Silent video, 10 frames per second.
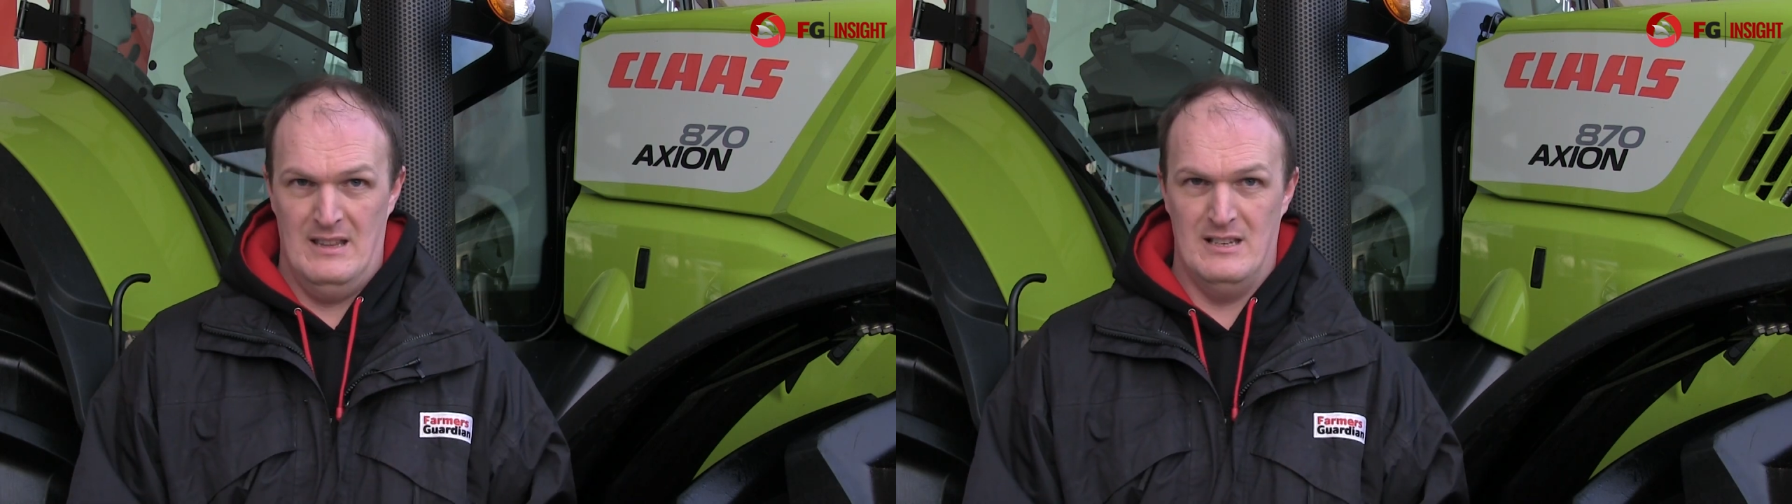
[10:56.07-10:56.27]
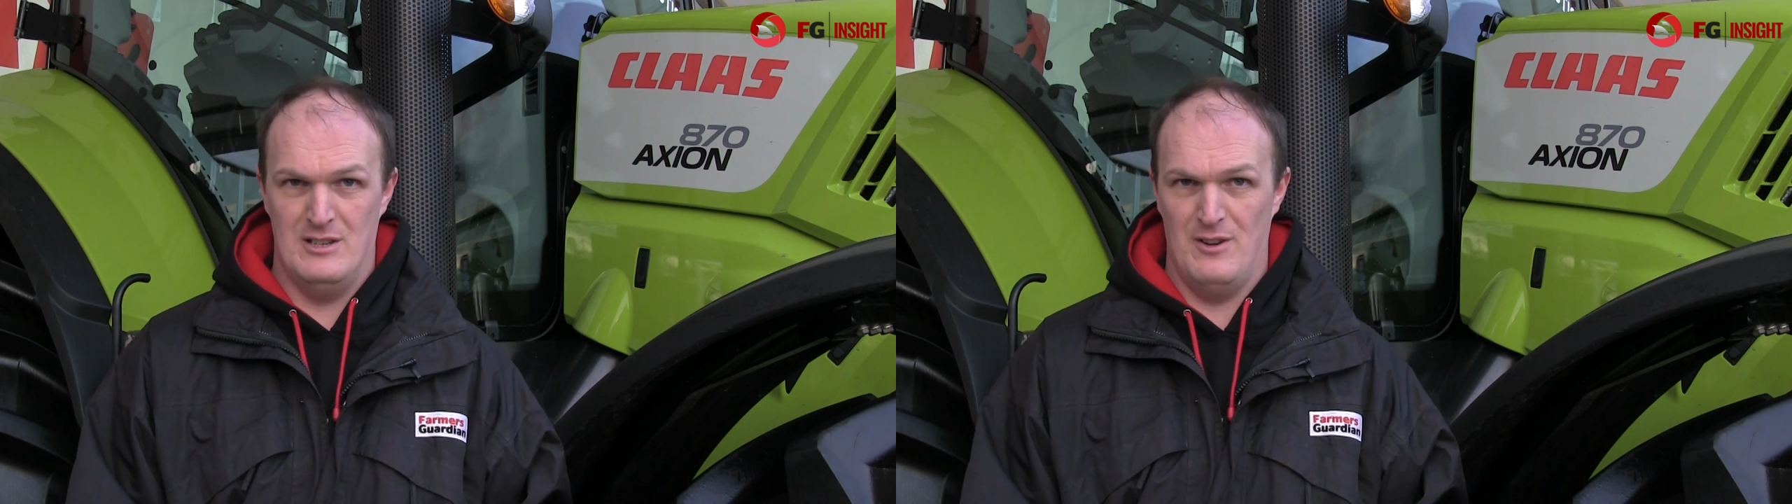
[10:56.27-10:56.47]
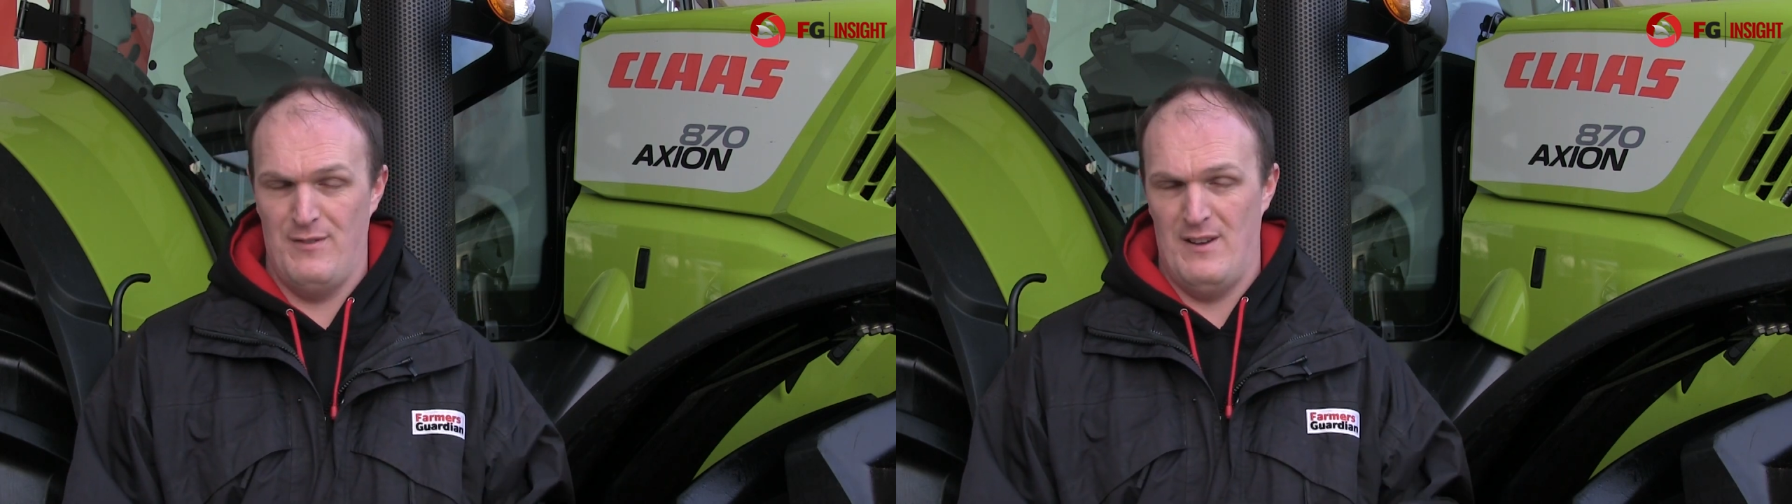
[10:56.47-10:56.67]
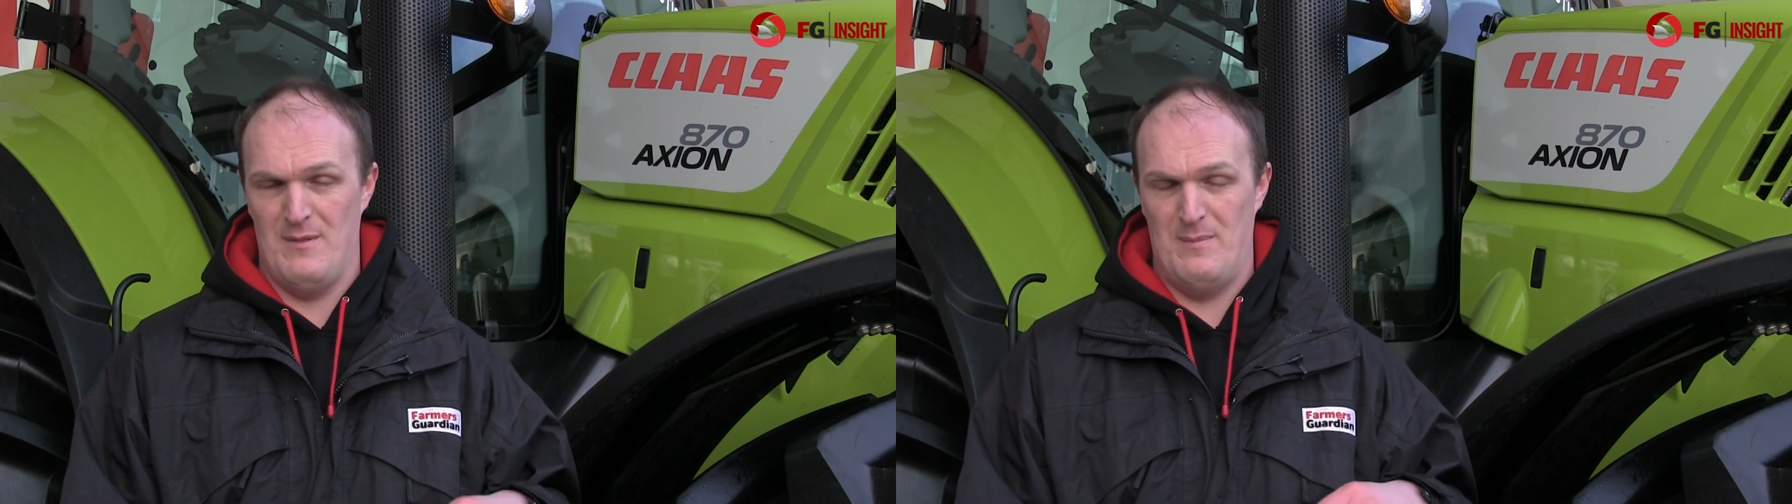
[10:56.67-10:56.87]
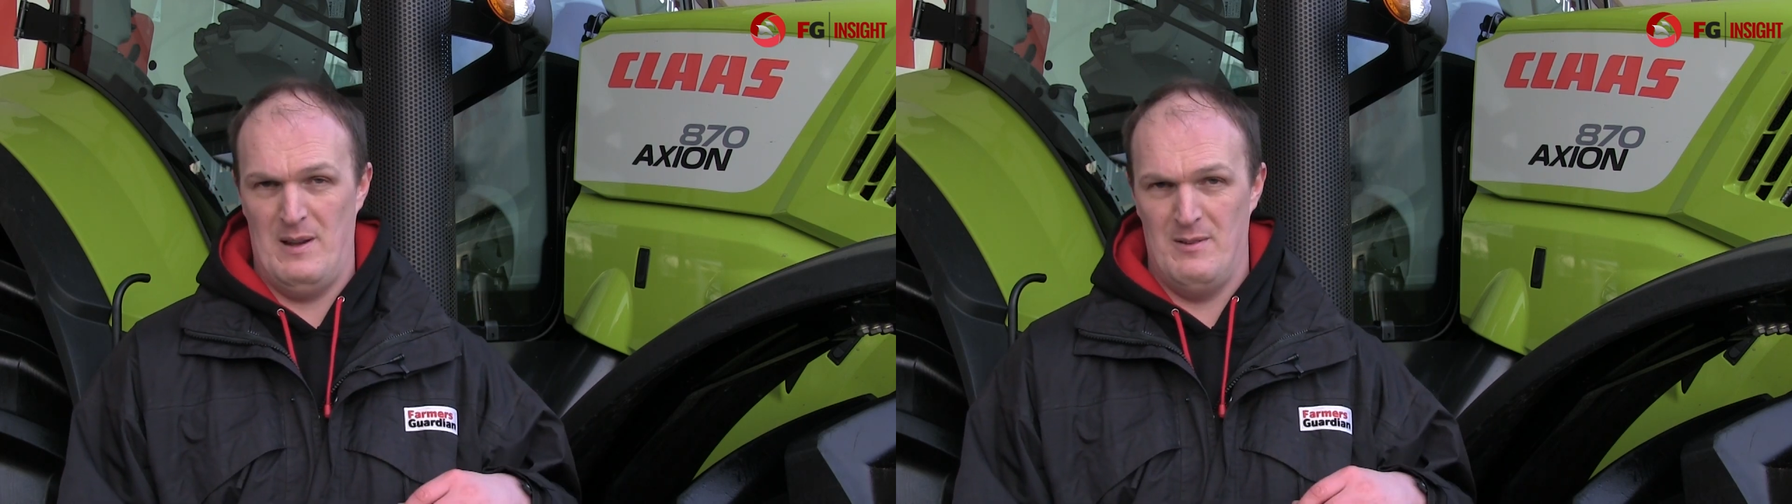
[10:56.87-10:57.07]
This
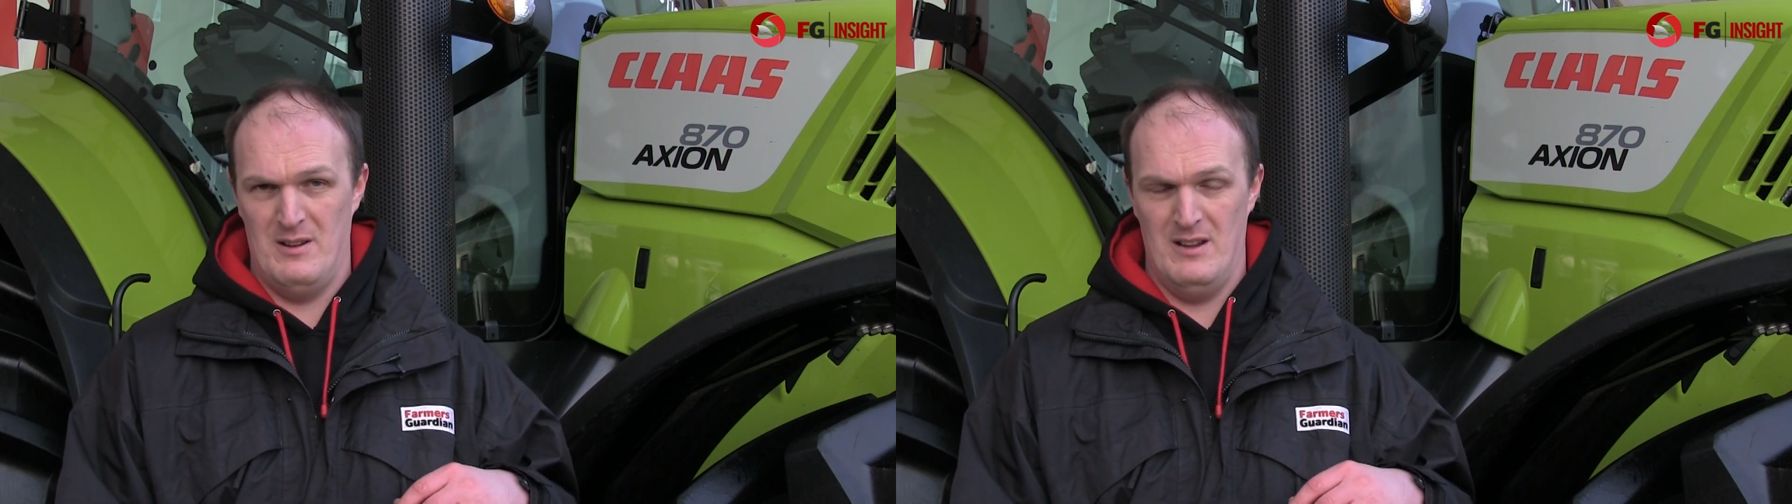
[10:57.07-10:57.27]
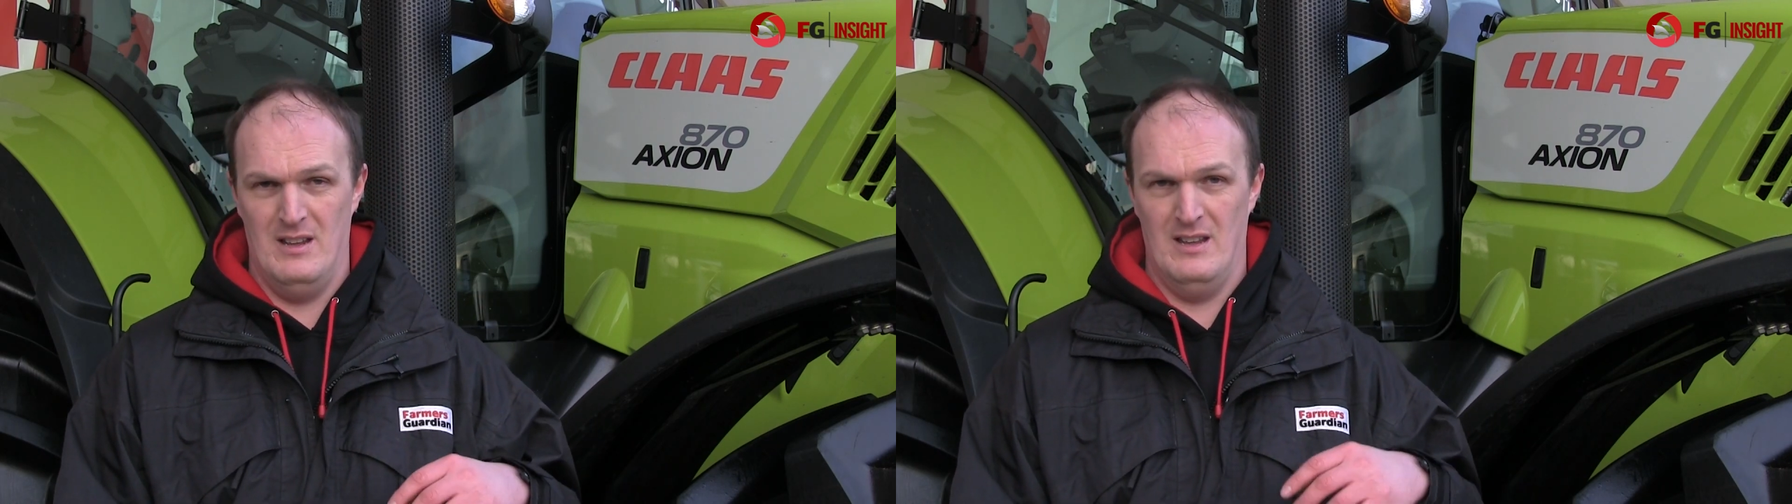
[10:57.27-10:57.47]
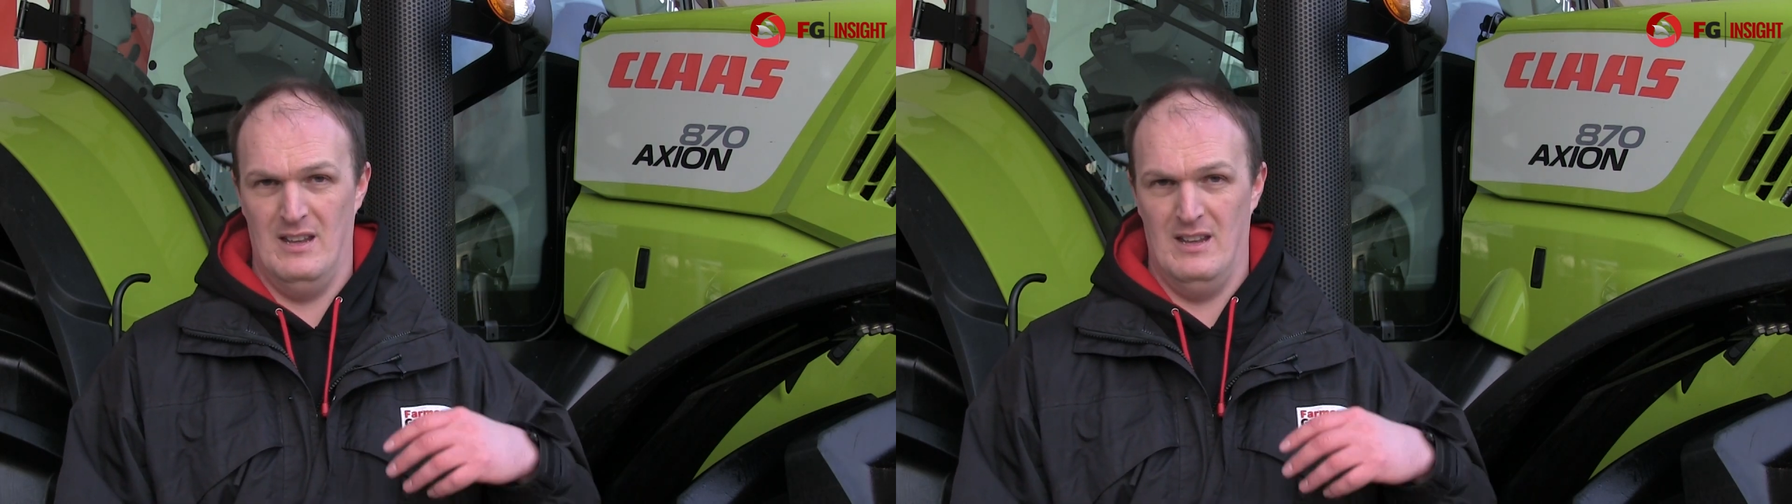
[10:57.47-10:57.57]
newfound power